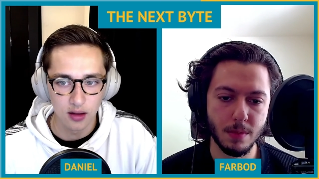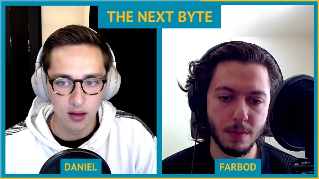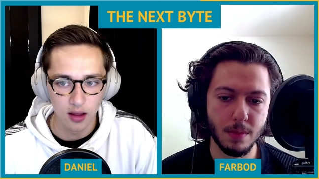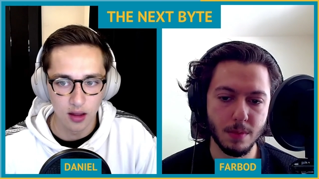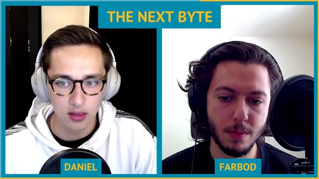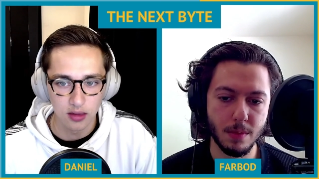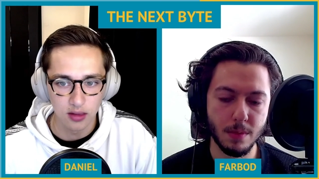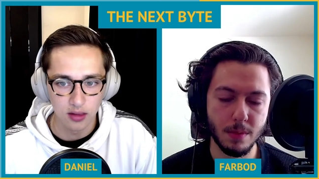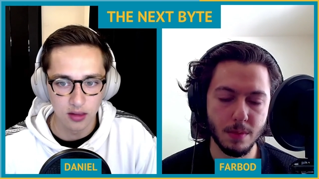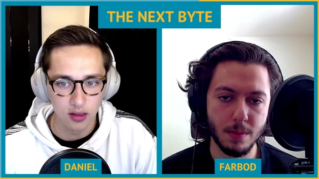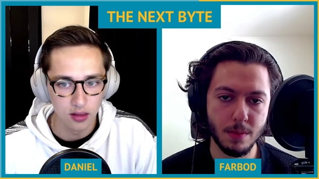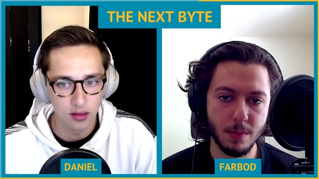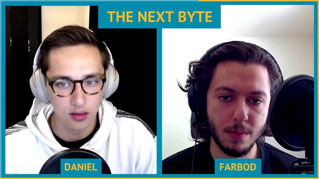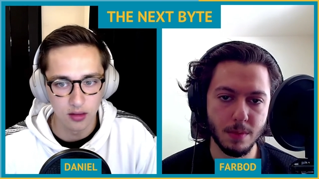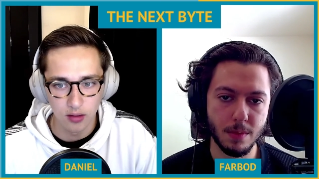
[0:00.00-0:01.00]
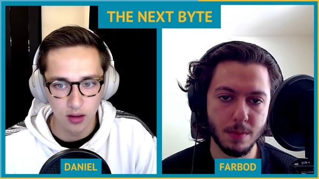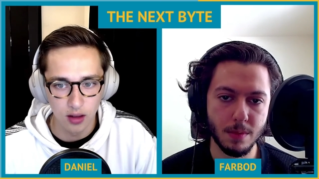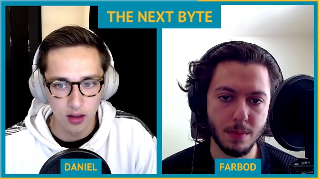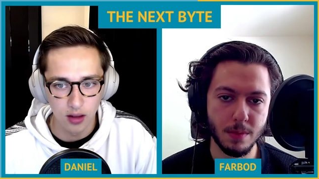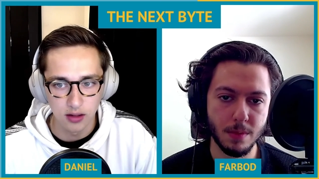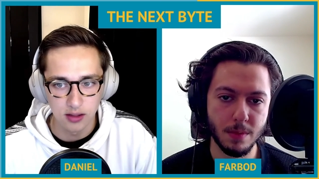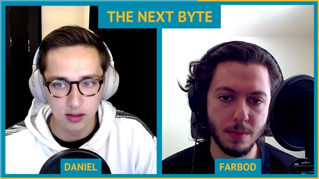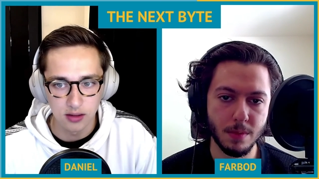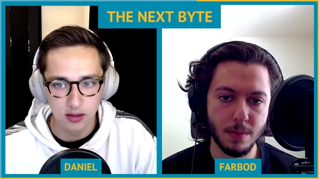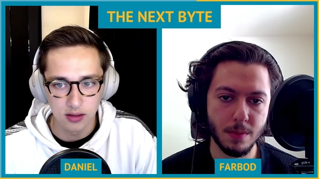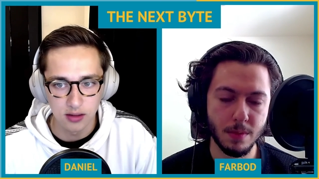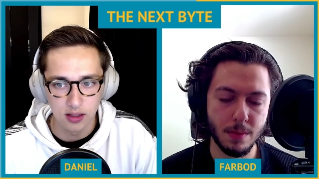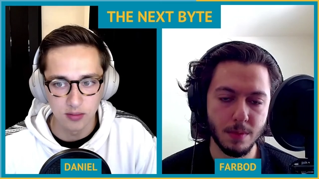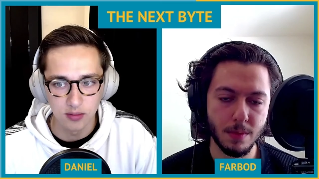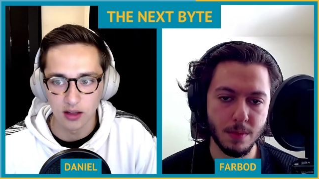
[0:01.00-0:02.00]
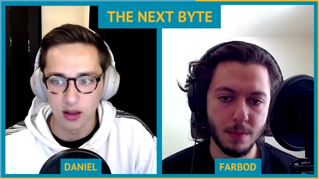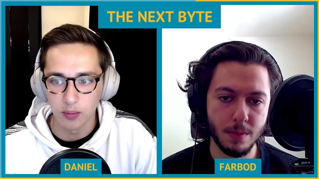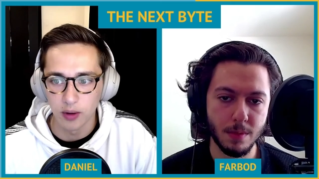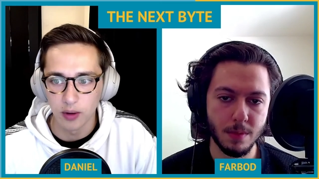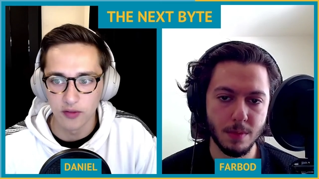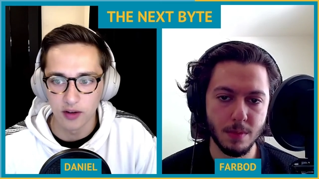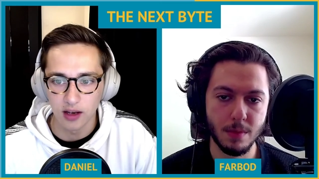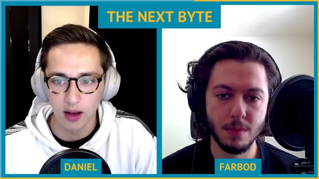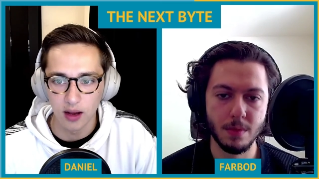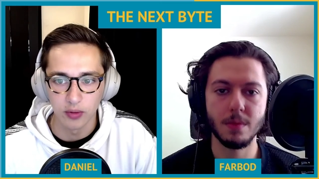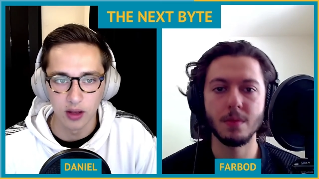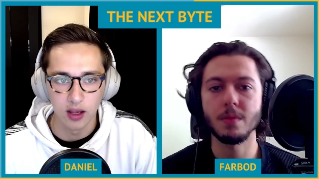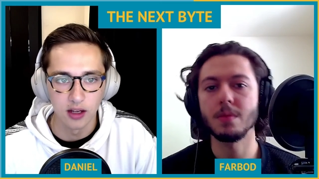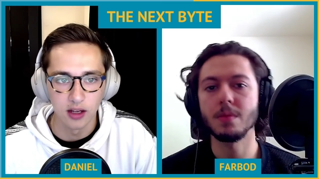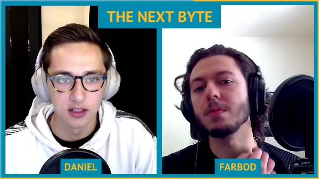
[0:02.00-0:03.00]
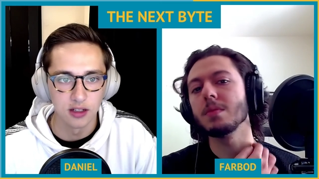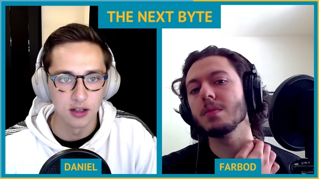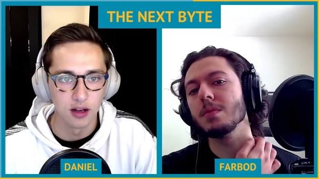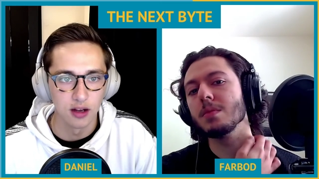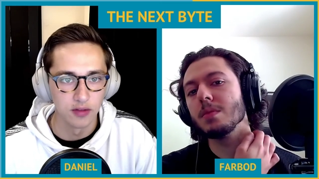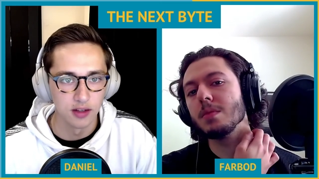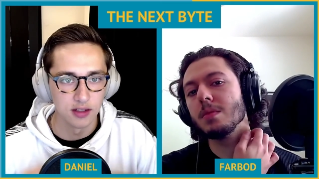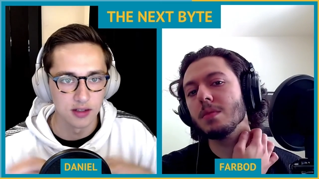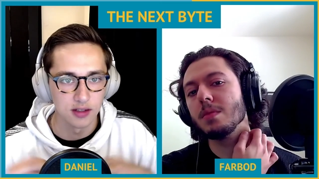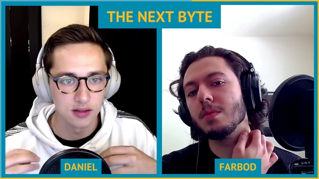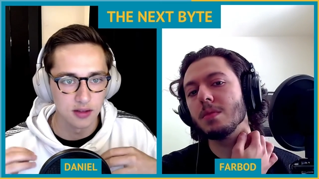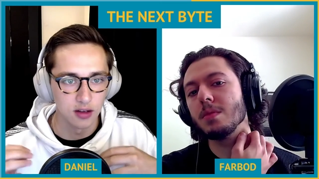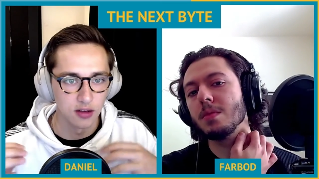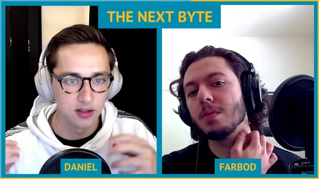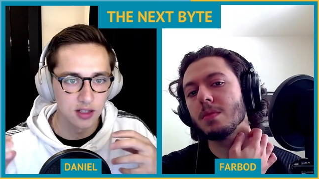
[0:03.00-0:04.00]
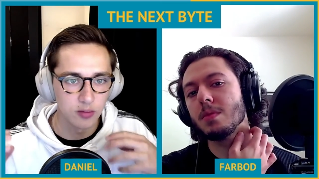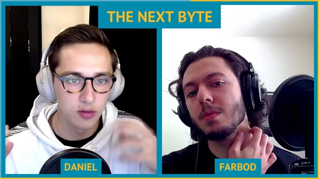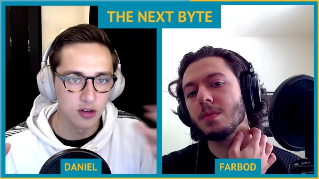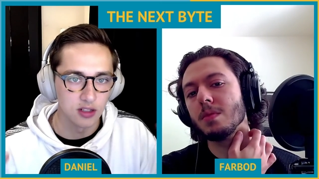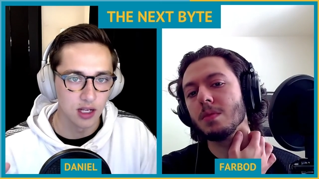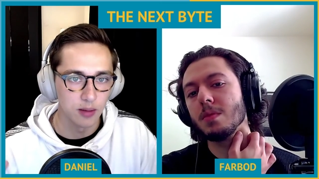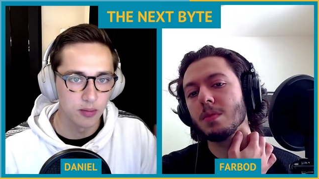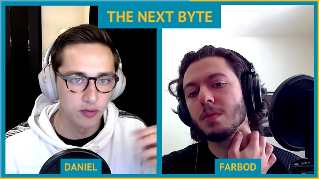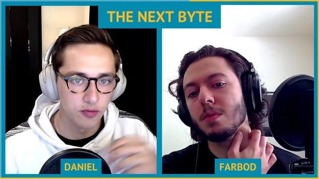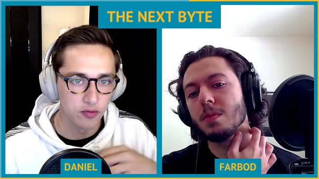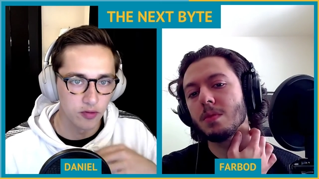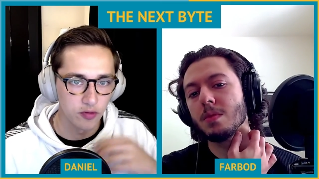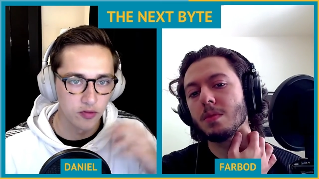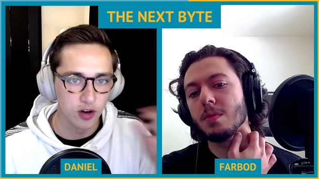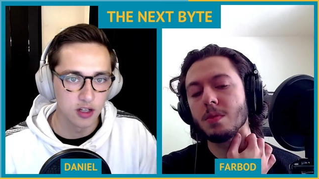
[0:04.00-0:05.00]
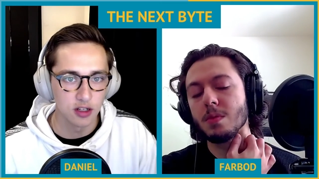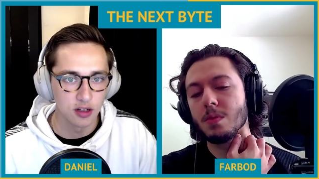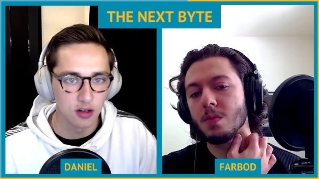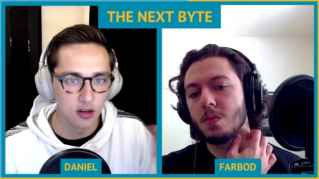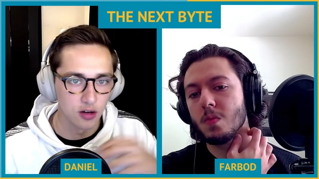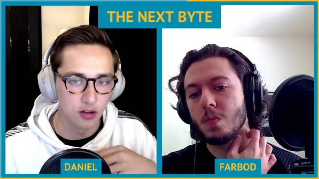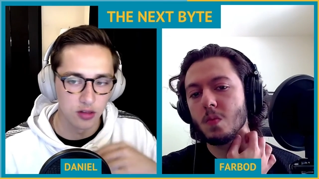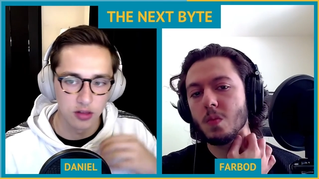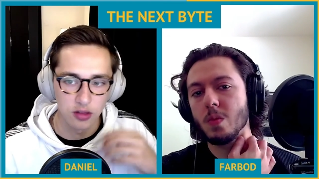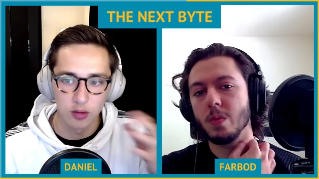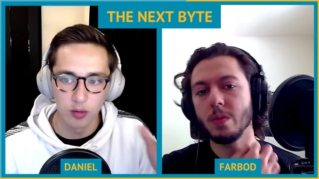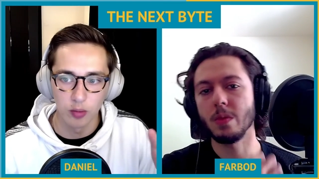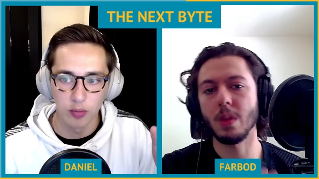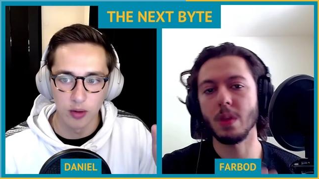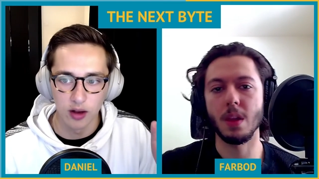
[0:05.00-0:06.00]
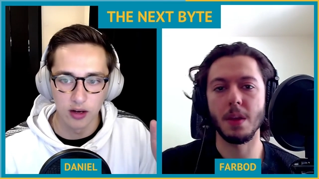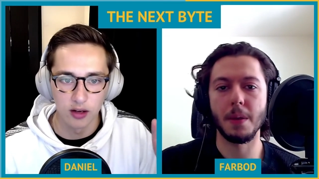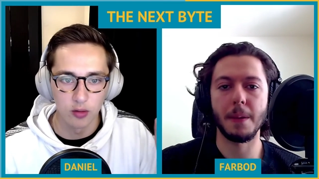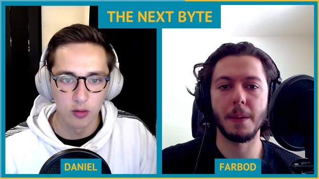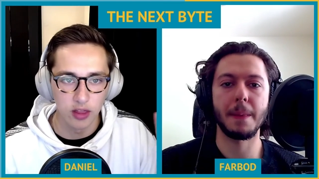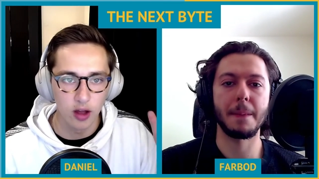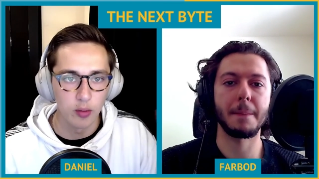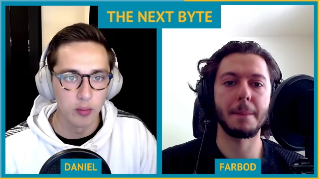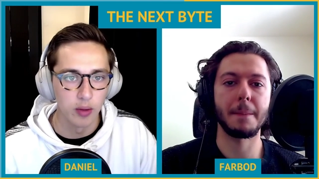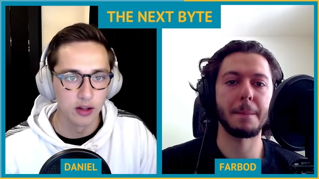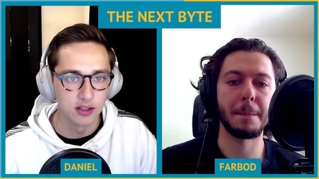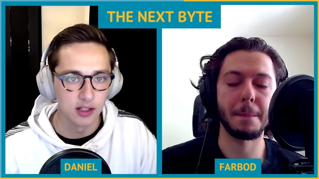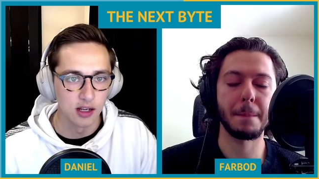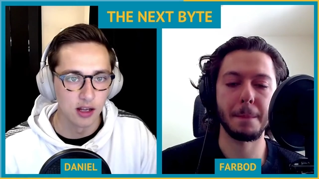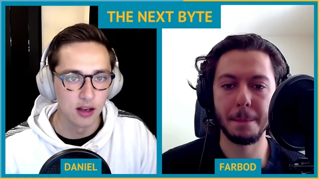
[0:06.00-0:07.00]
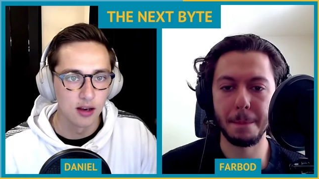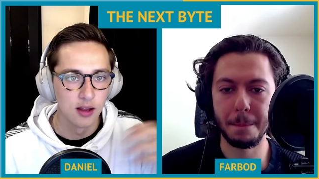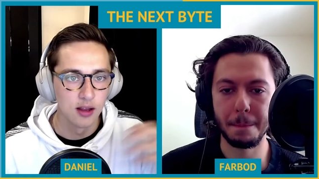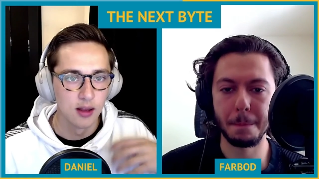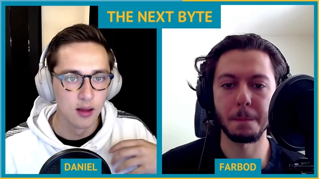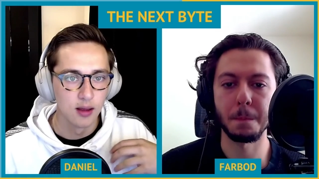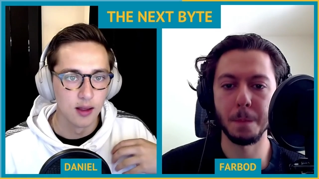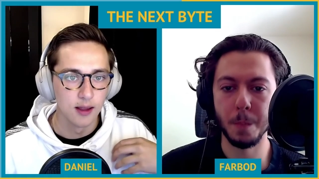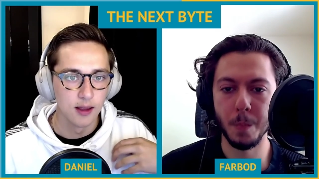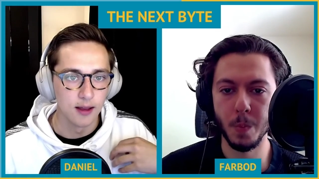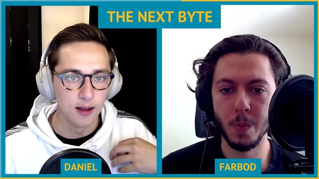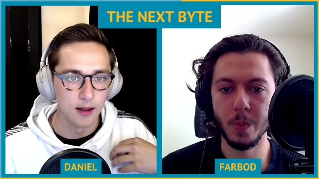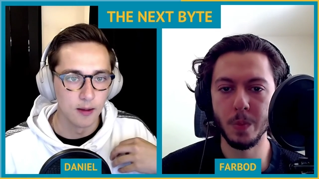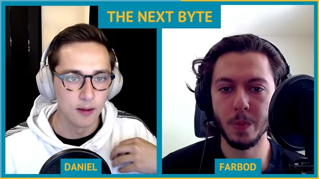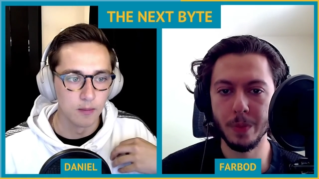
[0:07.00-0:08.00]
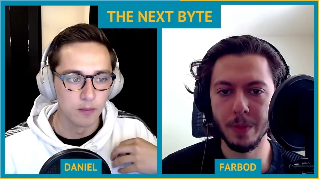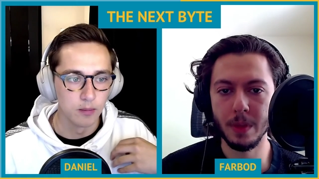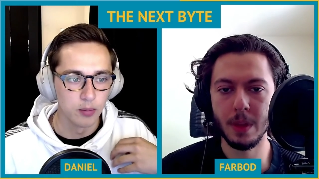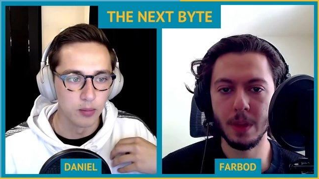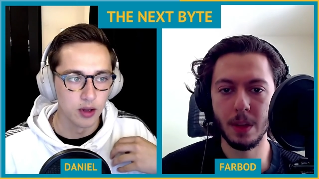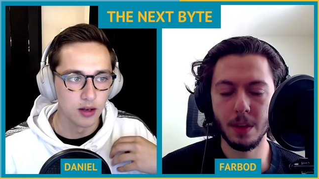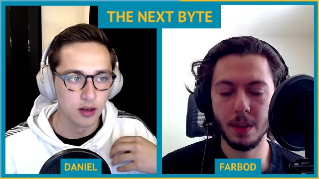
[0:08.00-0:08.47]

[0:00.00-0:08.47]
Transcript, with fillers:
Speaker 1: I, th- it seems like the perfect application of this, you know, similar type f- friction or thermal bonding without melting it. Um, but